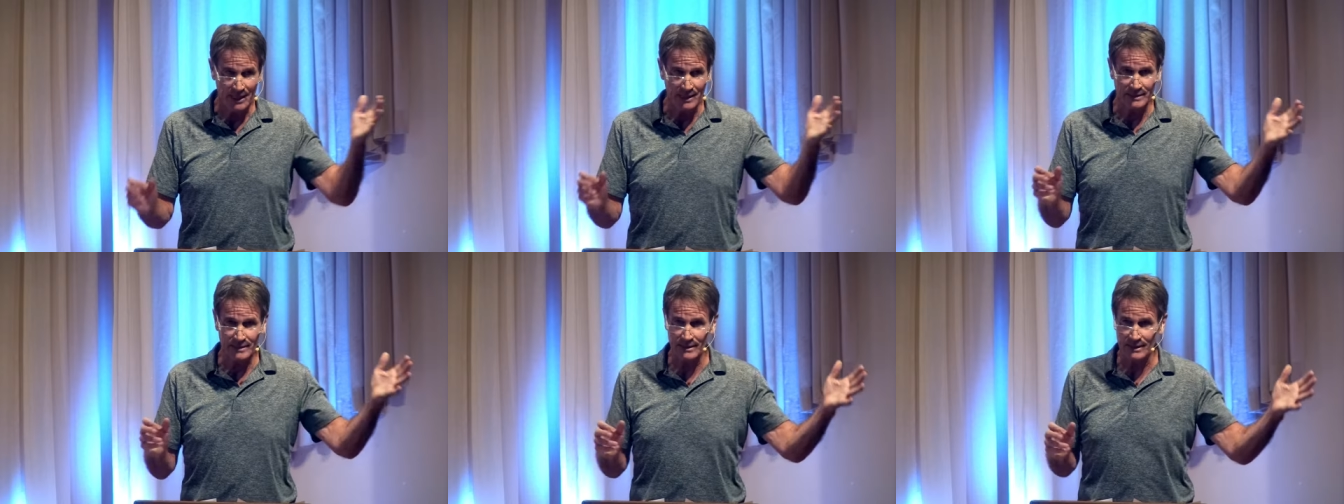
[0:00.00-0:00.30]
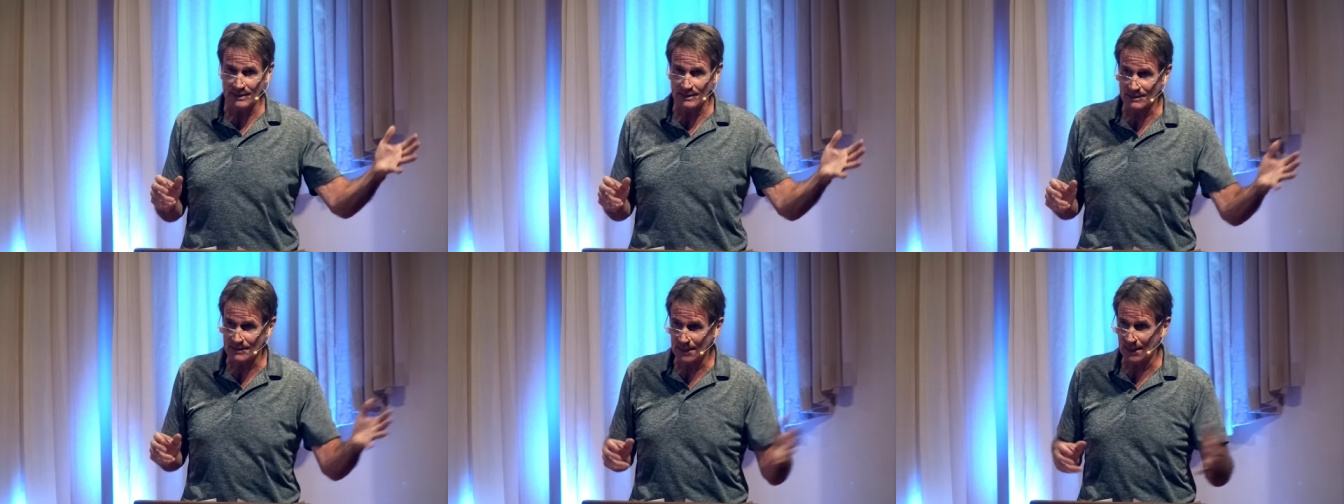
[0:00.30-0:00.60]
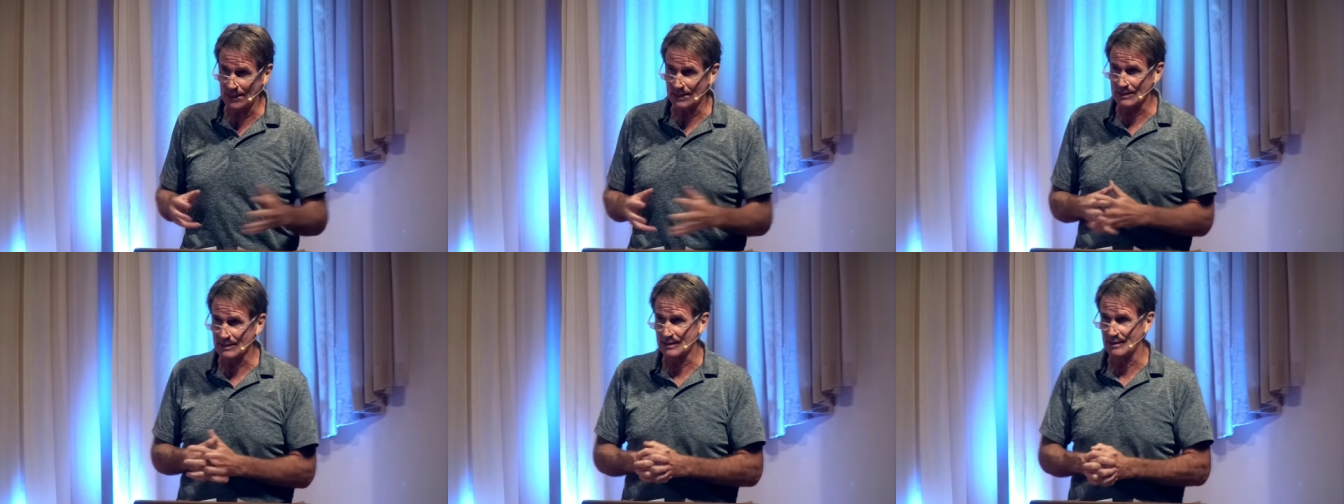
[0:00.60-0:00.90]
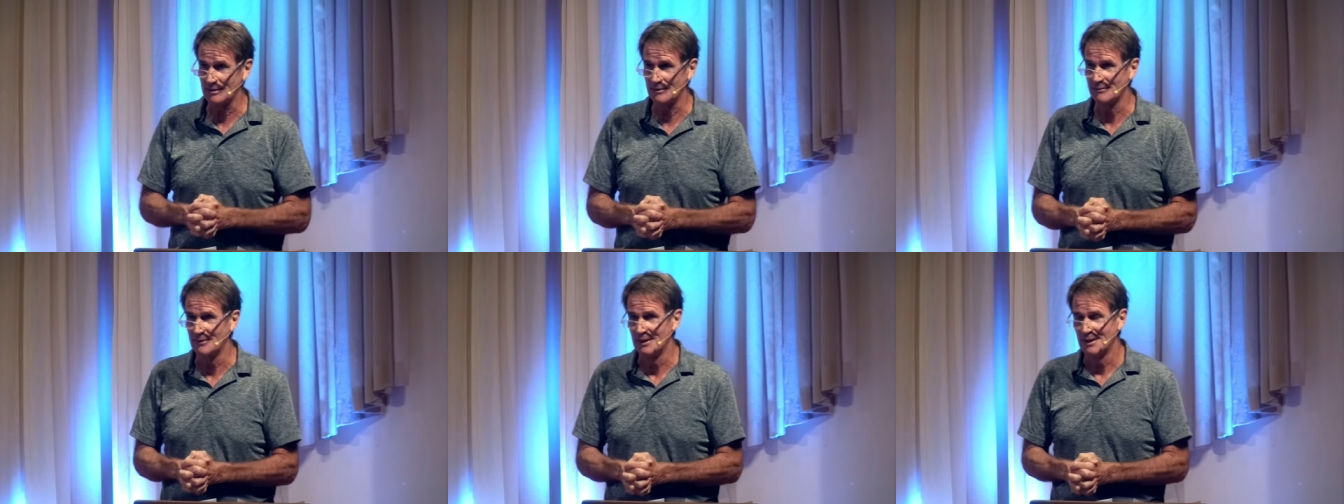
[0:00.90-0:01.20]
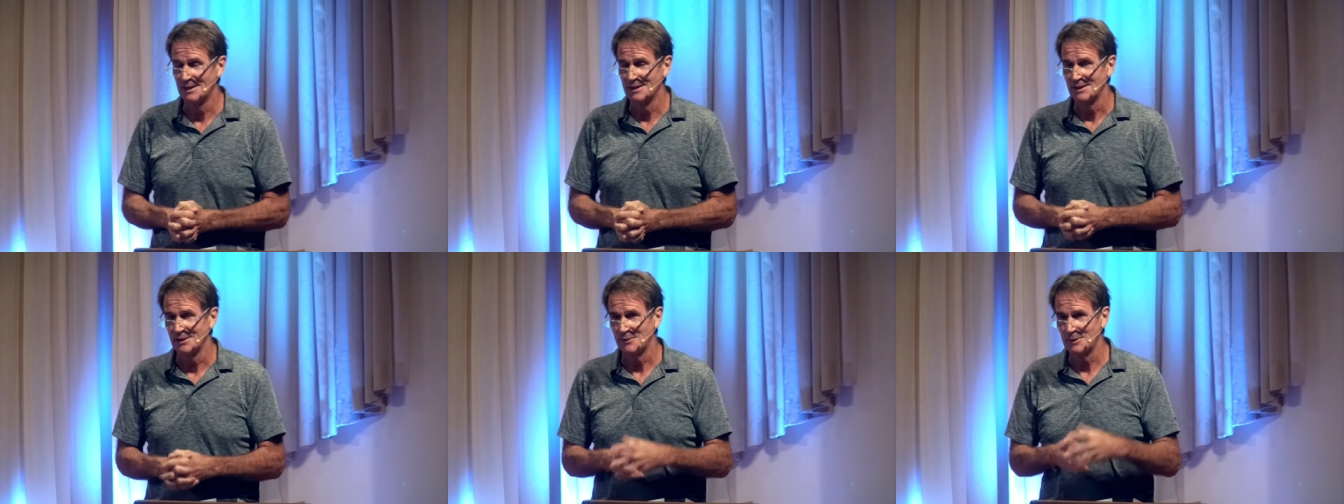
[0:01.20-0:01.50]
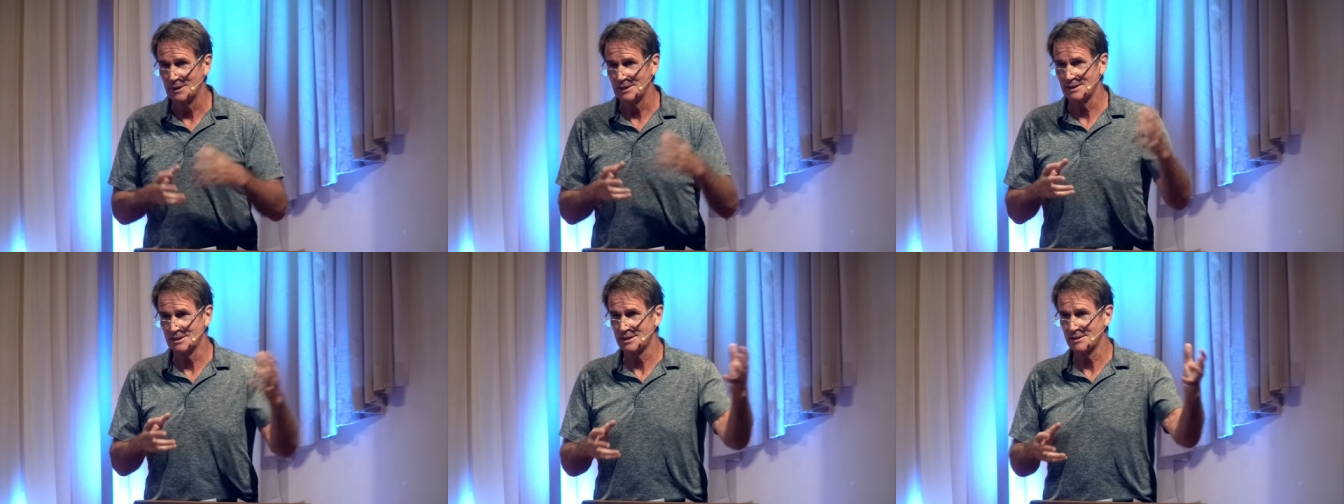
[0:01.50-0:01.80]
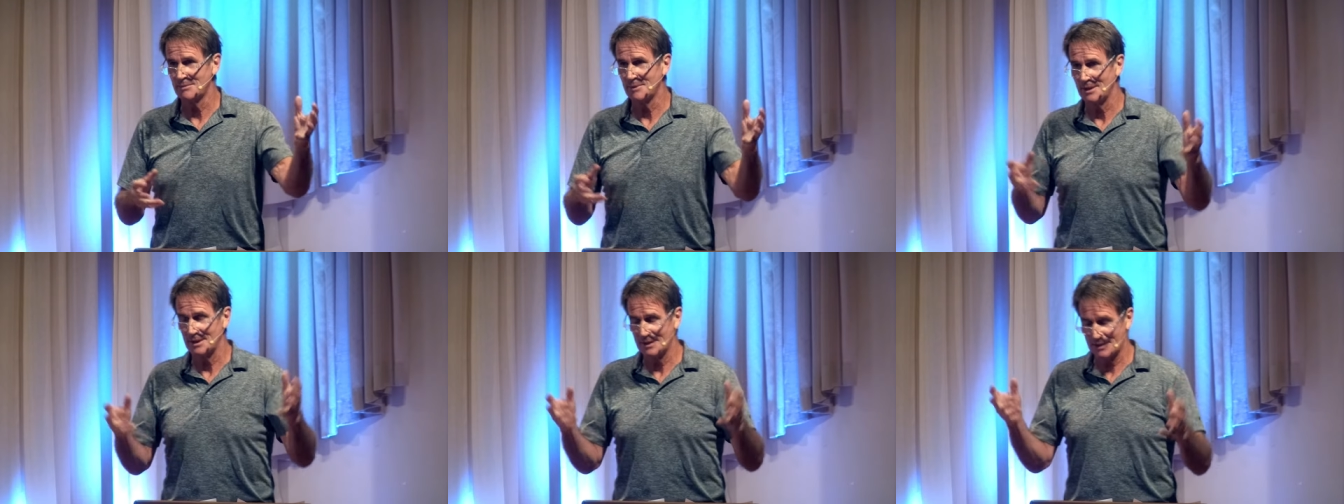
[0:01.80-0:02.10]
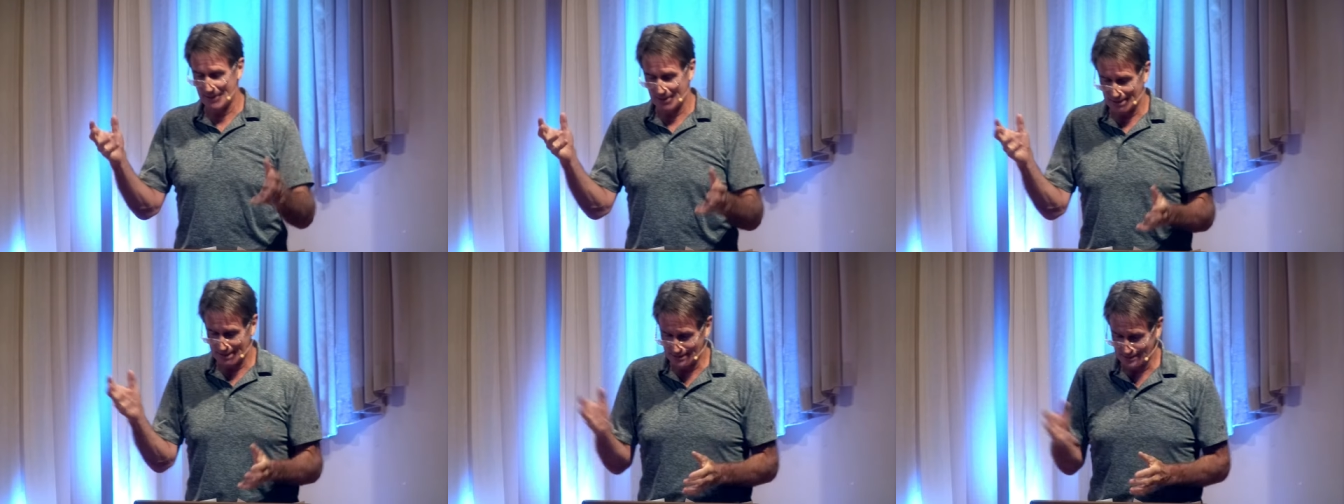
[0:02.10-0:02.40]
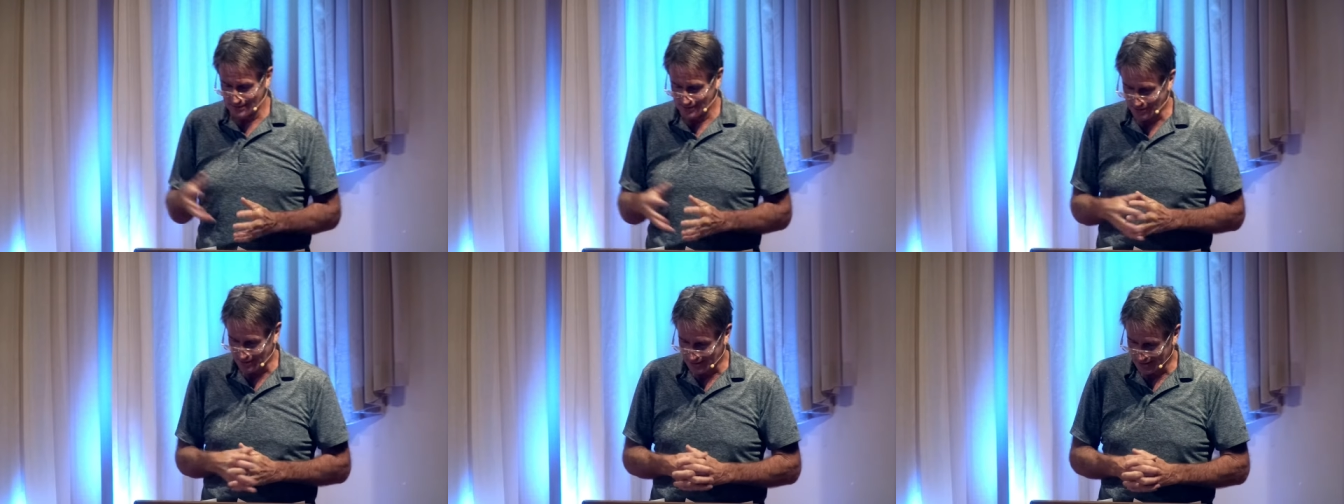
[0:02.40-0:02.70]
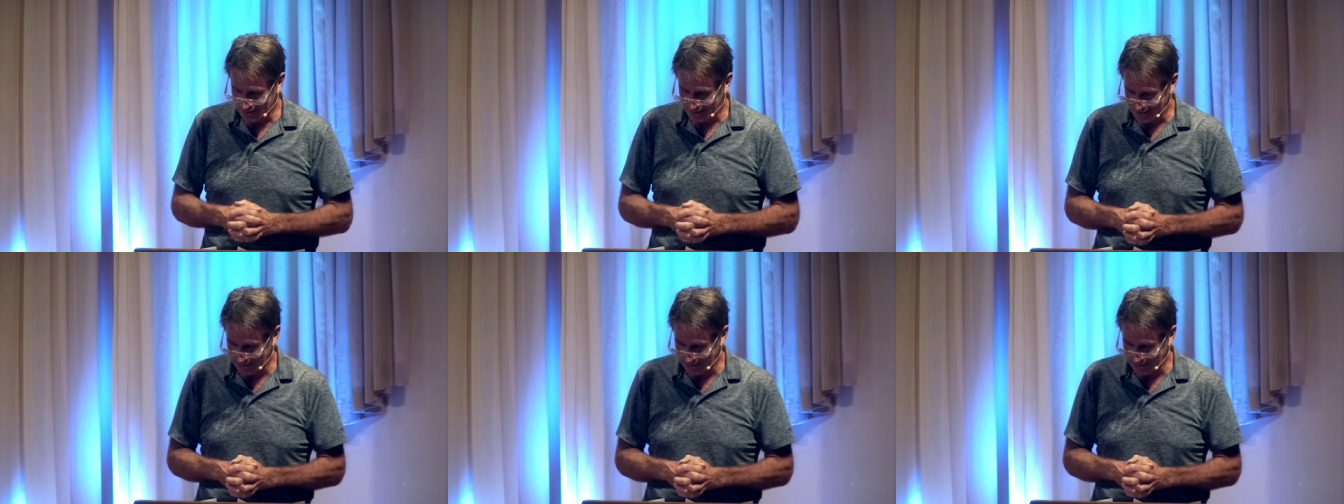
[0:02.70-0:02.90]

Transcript: as these deaths of Queen Elizabeth and Chuck